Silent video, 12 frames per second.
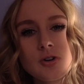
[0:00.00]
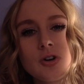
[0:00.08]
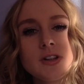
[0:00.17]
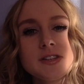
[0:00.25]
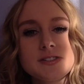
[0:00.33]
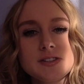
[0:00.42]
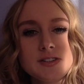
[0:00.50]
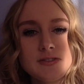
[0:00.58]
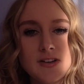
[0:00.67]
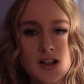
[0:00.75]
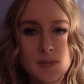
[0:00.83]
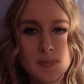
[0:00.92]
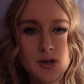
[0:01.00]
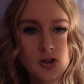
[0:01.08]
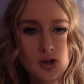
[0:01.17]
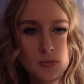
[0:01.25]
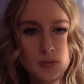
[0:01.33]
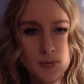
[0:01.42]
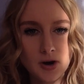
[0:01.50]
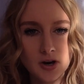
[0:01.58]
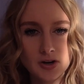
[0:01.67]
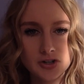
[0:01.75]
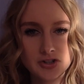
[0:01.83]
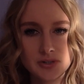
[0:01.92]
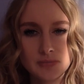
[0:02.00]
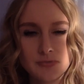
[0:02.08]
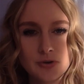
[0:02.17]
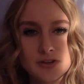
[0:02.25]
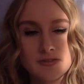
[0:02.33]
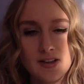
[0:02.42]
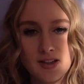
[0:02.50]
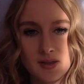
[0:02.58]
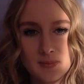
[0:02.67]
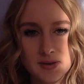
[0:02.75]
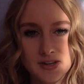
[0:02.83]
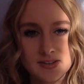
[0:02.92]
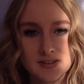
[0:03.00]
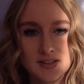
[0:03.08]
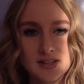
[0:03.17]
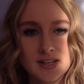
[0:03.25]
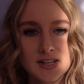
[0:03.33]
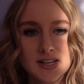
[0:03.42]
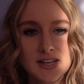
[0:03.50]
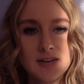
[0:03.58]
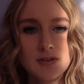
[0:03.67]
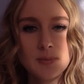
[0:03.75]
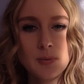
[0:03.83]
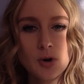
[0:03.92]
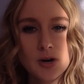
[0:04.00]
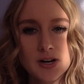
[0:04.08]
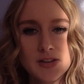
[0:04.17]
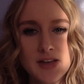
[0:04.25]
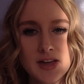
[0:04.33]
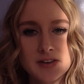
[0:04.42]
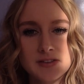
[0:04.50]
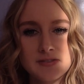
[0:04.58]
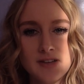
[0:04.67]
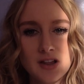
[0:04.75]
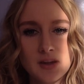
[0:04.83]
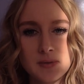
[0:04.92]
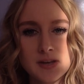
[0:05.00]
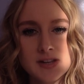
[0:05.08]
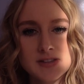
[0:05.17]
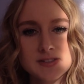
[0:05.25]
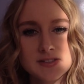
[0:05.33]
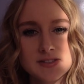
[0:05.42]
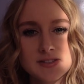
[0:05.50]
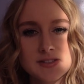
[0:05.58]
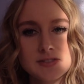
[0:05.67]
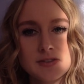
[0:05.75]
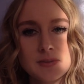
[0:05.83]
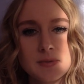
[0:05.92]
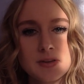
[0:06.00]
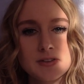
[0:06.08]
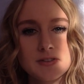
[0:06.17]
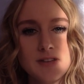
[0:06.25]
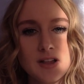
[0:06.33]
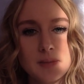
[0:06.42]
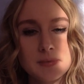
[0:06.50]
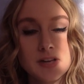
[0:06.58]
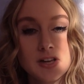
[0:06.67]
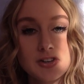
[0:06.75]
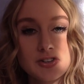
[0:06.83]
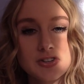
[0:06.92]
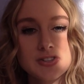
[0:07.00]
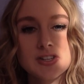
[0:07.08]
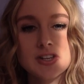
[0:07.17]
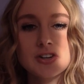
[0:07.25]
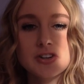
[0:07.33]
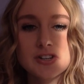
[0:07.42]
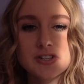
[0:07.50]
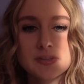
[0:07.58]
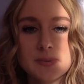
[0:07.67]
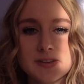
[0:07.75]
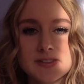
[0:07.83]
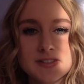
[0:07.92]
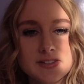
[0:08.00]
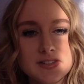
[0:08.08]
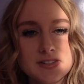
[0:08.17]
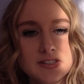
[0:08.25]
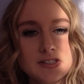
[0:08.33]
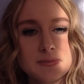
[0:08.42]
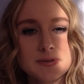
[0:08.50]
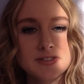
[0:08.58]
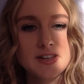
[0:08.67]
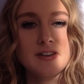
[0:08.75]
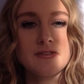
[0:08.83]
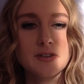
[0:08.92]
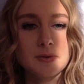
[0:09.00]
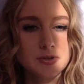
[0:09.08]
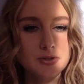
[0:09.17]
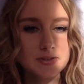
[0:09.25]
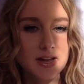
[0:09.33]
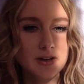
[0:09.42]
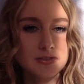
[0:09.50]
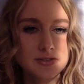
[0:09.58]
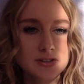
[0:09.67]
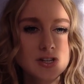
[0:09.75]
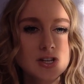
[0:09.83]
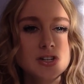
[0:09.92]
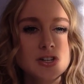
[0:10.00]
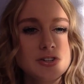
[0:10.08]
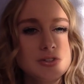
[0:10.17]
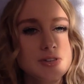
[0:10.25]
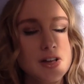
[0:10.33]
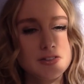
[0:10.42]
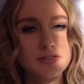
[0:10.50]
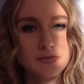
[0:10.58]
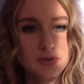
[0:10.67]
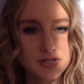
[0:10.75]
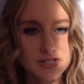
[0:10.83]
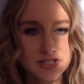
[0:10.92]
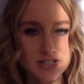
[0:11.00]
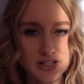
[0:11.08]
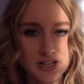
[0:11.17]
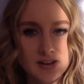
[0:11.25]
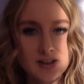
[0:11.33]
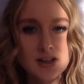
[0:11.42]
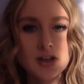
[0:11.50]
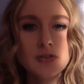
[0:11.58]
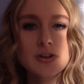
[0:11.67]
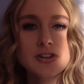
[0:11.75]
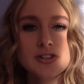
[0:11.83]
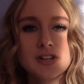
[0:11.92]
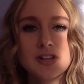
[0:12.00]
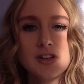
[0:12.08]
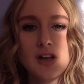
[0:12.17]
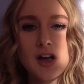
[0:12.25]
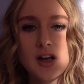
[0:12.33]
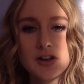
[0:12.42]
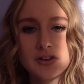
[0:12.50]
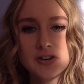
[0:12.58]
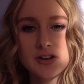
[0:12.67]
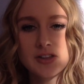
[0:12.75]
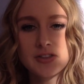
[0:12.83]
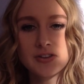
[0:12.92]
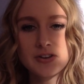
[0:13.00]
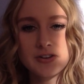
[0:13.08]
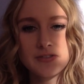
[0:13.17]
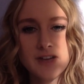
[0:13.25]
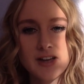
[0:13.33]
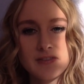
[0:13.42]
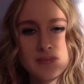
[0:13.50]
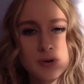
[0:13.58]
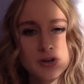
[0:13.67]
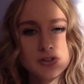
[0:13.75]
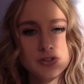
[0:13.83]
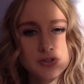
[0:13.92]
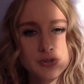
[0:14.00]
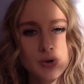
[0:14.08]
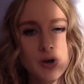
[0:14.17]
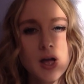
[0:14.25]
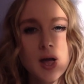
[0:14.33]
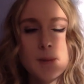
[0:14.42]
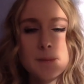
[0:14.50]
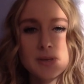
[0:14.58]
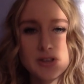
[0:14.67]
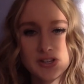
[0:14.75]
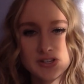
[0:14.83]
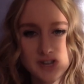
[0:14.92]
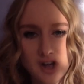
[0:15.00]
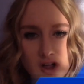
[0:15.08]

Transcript: goal is to develop a global partnership for development. It reported that development assistance from developed countries increased by 66% from 2000 to 2014, reaching $135.2 billion.